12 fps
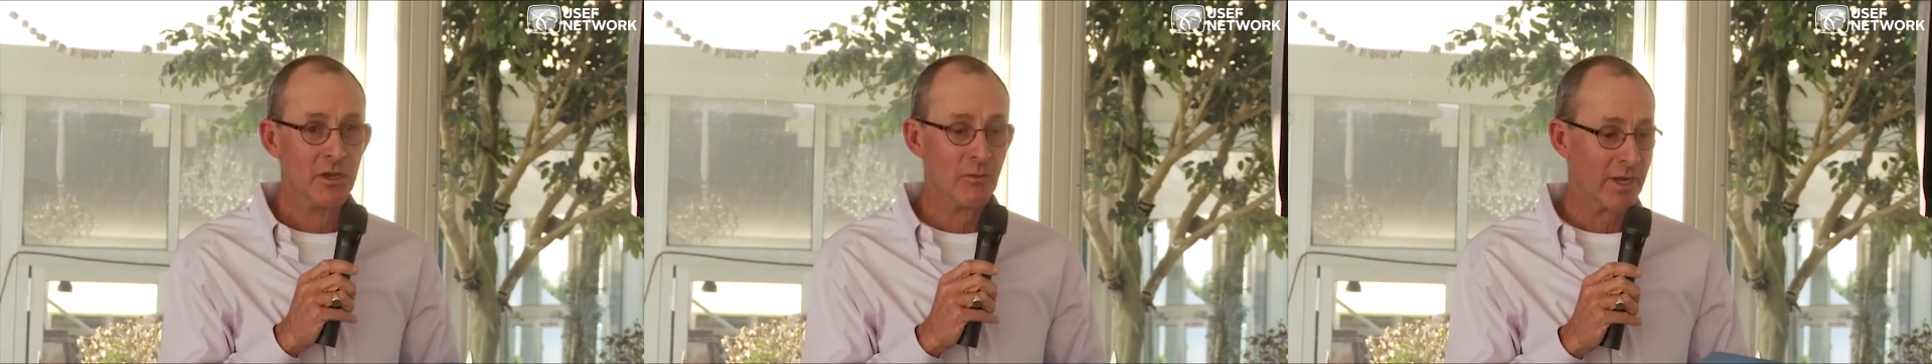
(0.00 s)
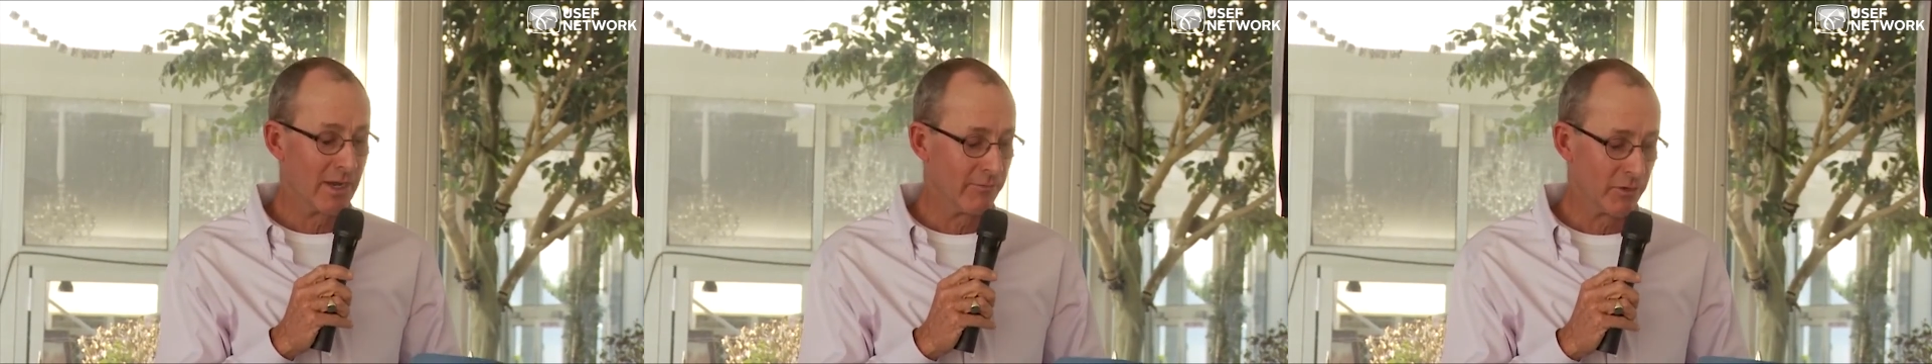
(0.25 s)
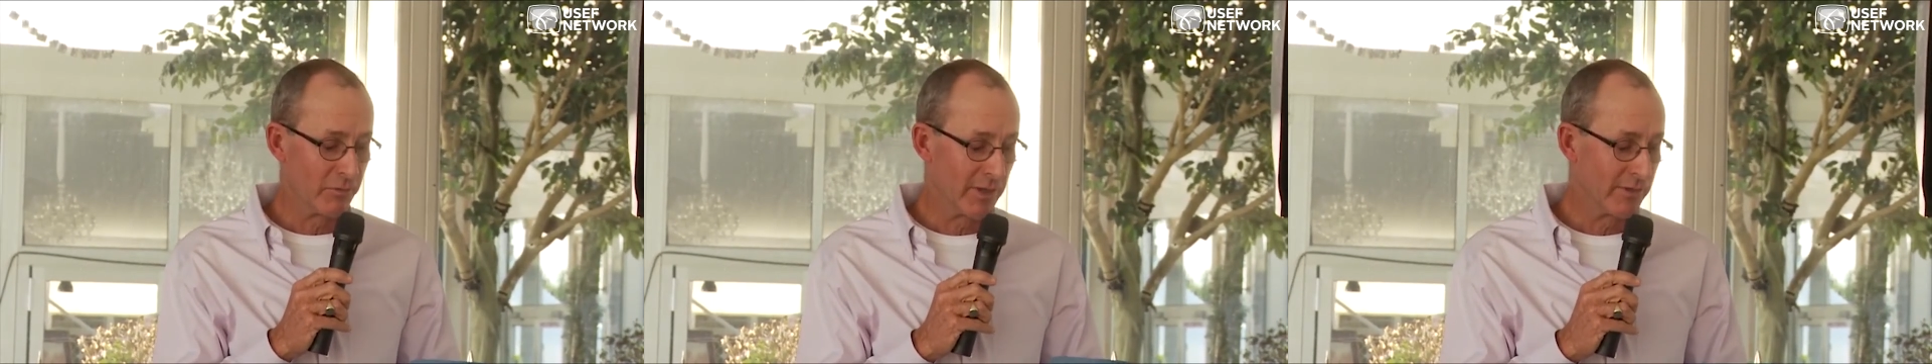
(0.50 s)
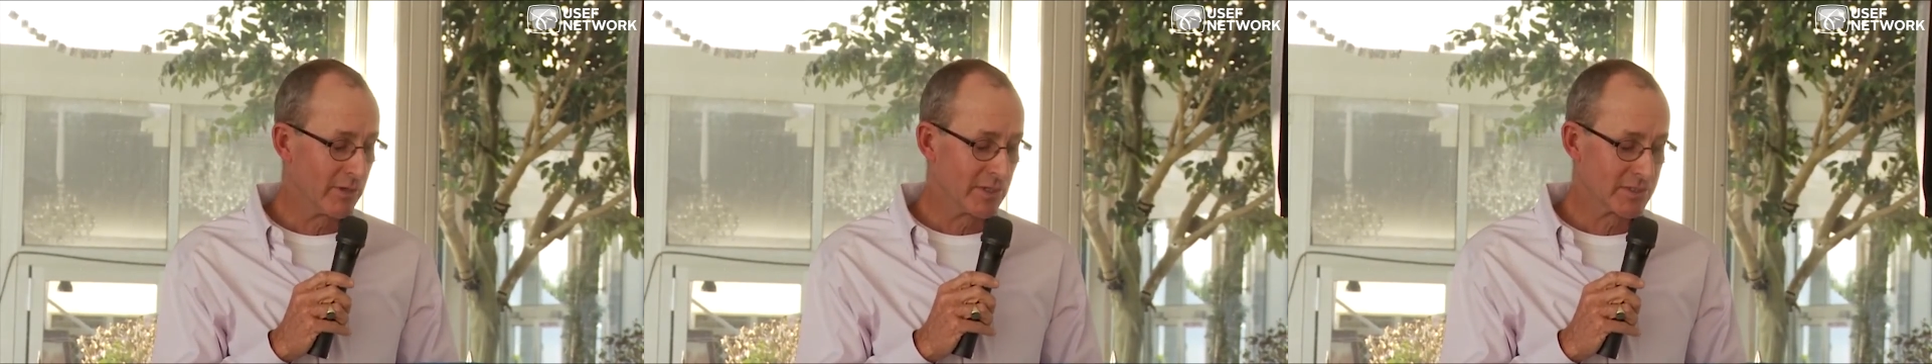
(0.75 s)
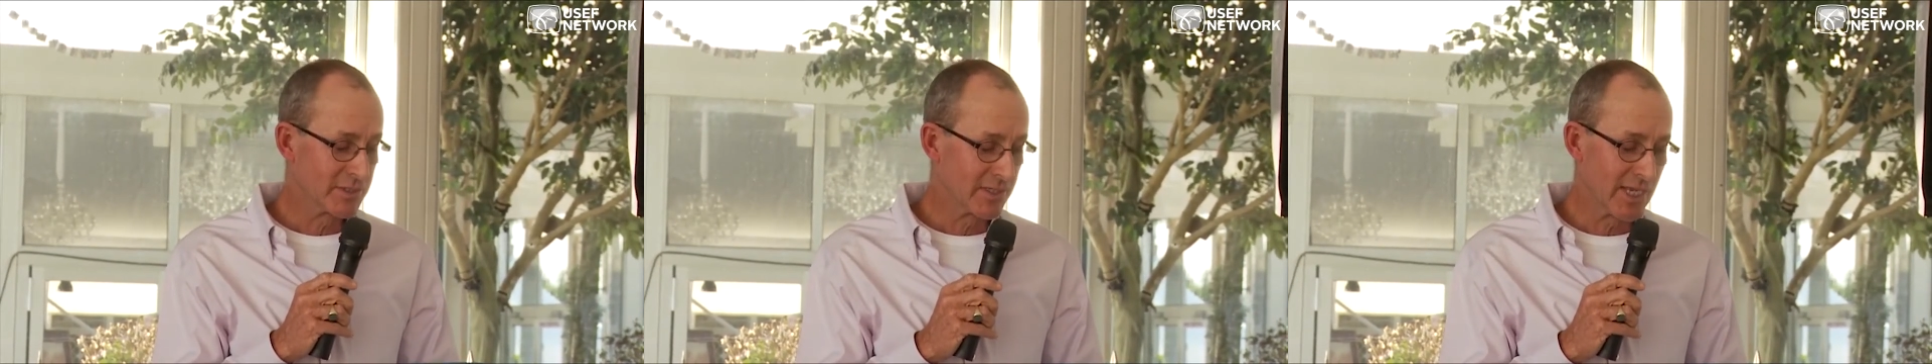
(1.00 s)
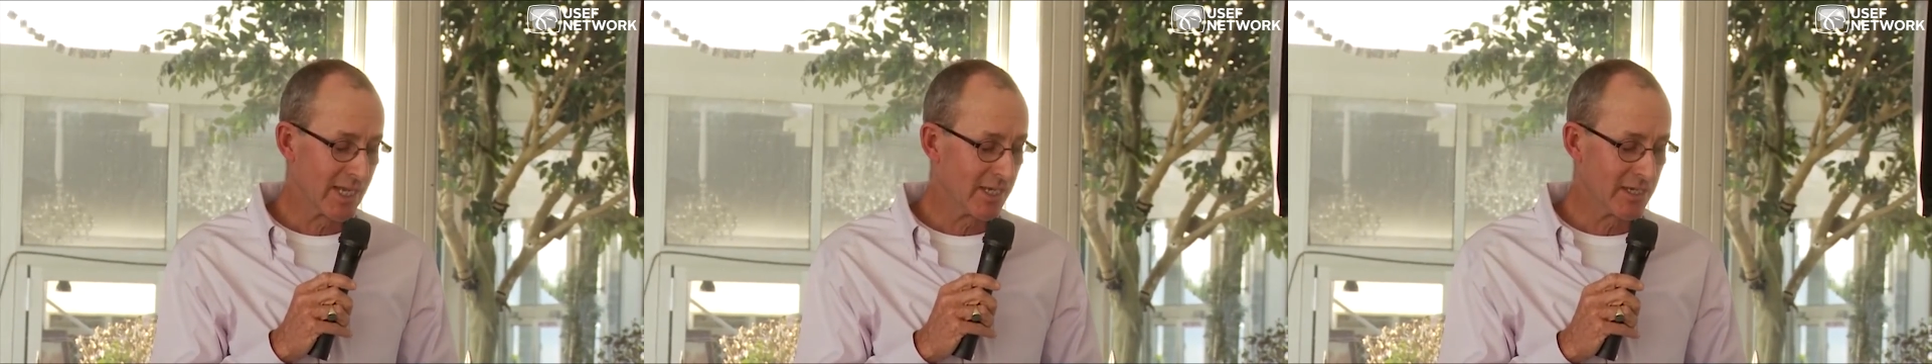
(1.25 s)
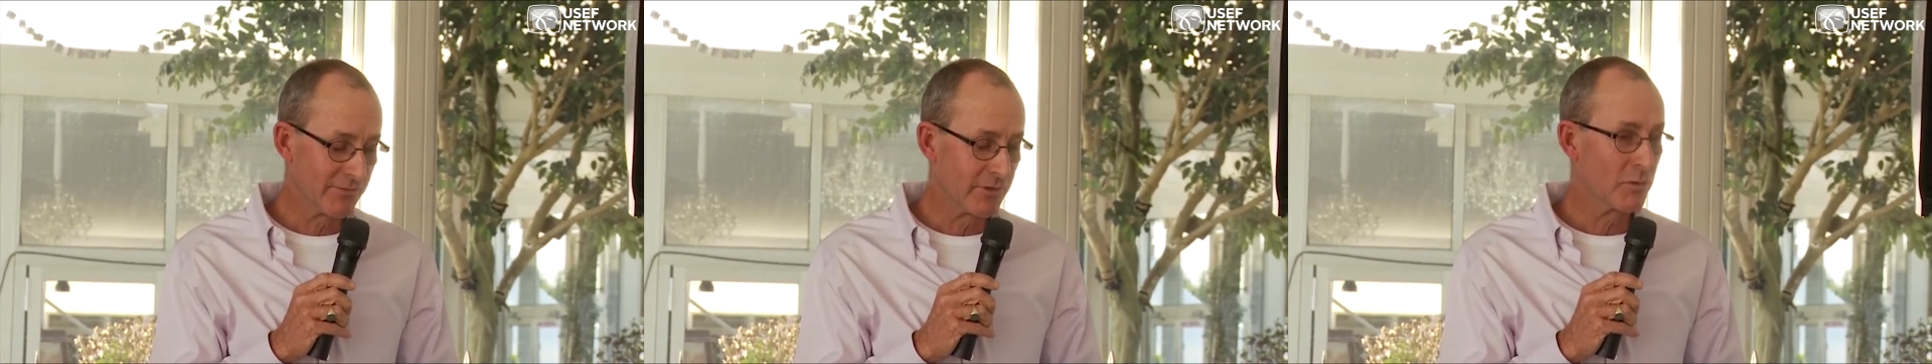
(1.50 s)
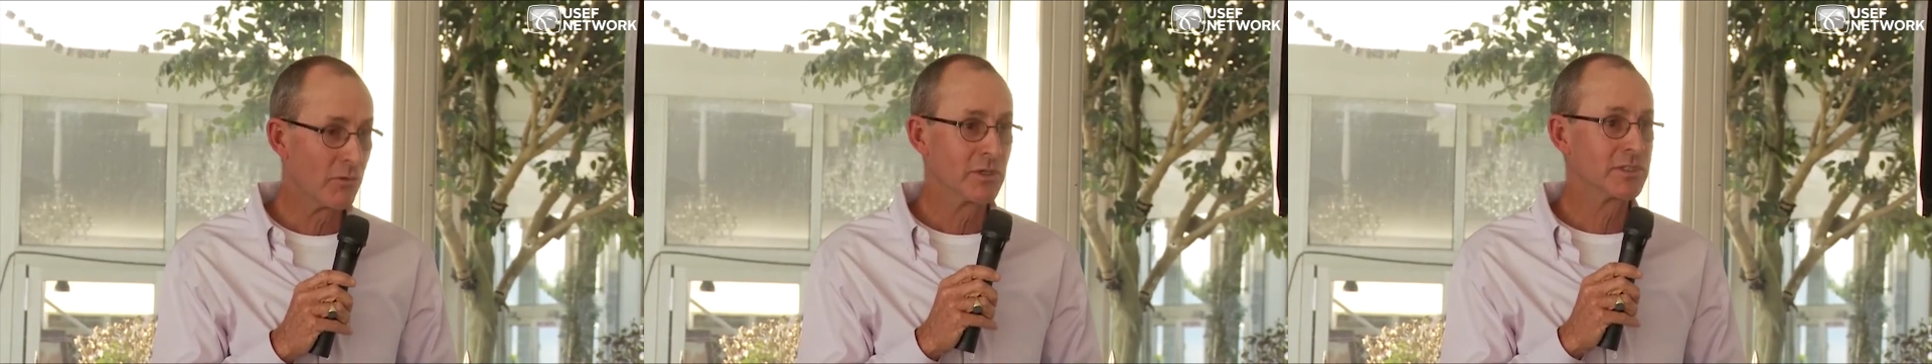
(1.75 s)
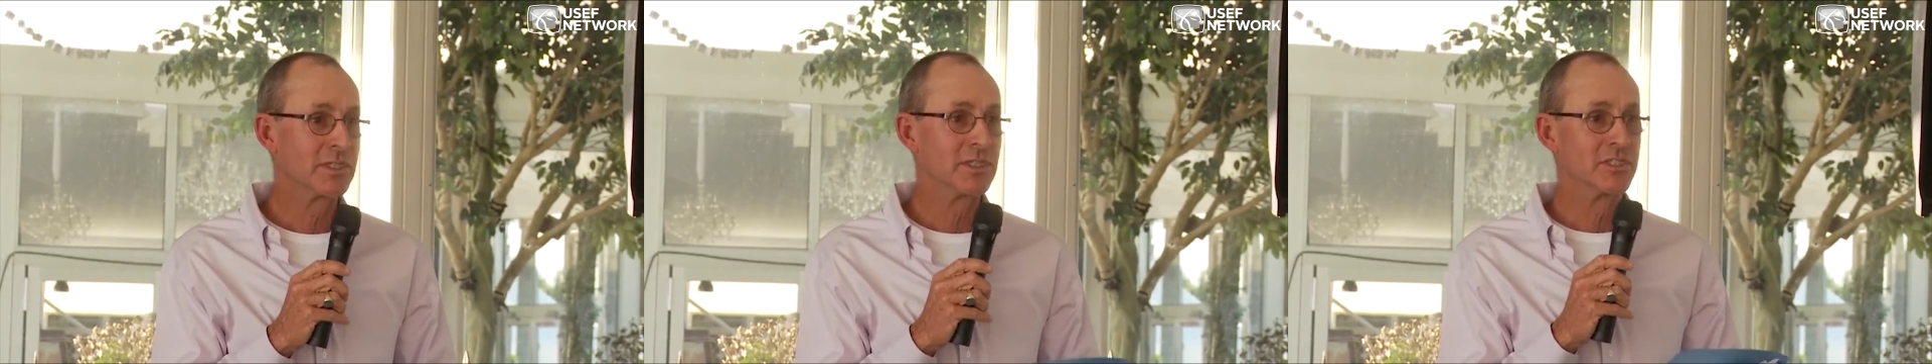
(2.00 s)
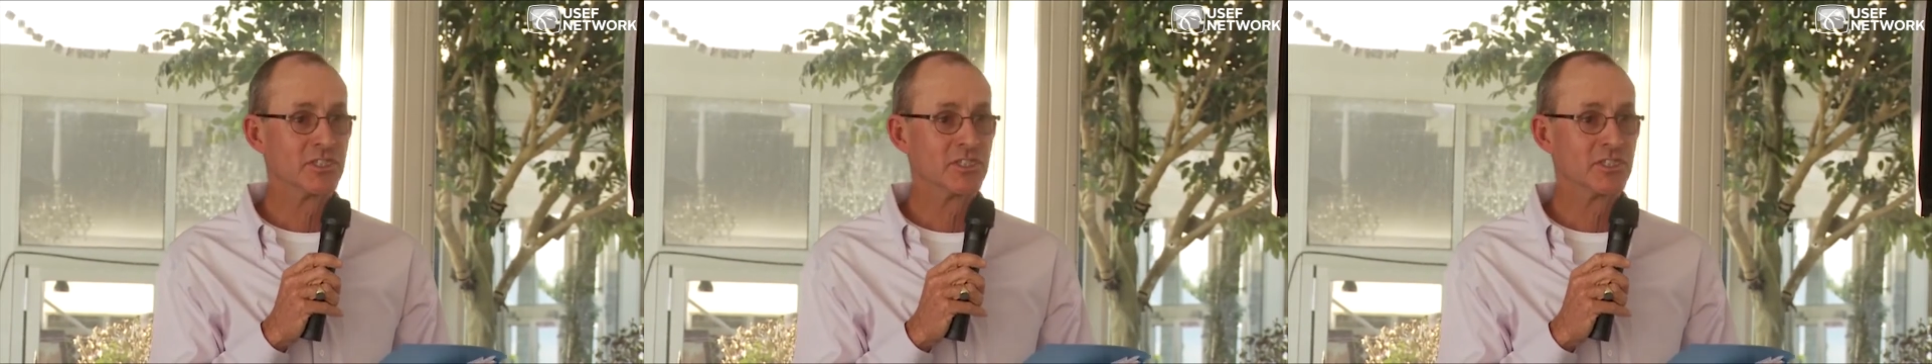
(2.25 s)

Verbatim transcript: whatever, whether it's getting different horses,